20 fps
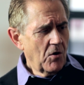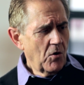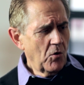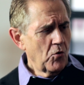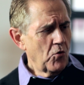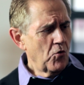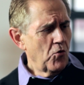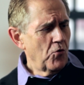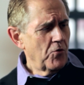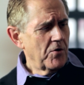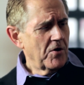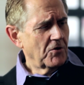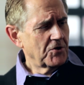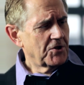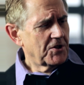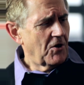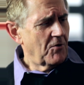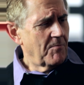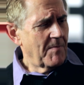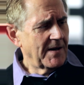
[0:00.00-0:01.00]
"Ooh, you're
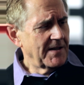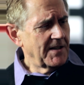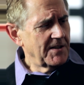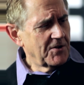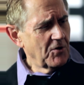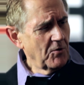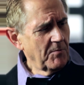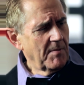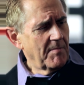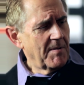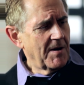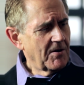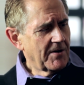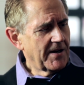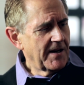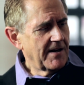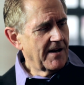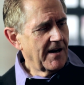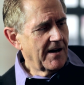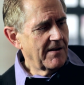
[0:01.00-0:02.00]
so Money
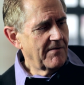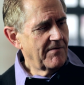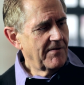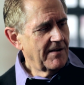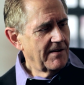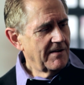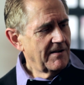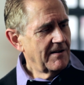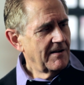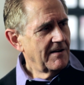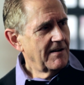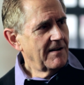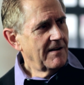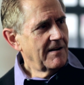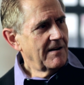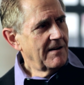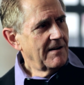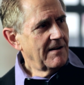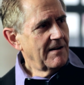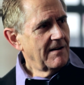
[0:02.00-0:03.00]
Supermarket, Dave,"
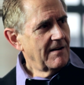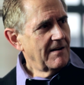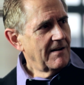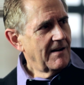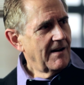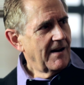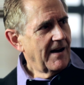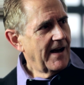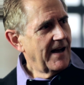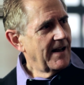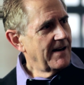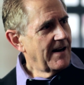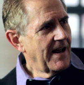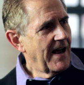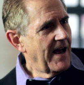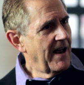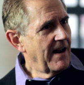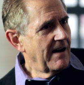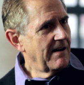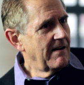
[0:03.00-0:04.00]

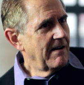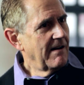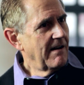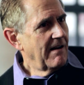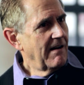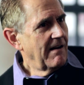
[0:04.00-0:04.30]
and